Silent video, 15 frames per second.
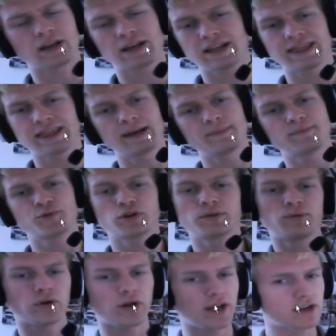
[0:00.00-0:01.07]
clips. You can
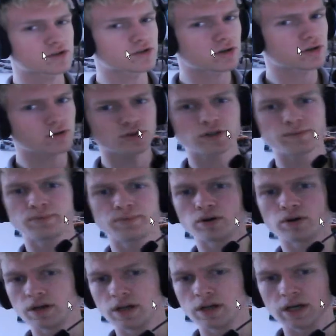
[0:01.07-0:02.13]
put intros. You can
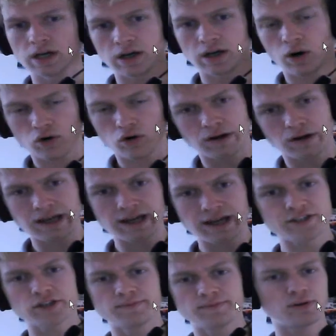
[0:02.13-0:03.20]
put overlays.
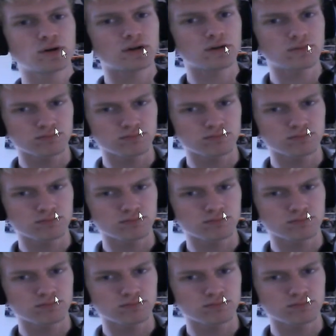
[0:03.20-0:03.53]
You can put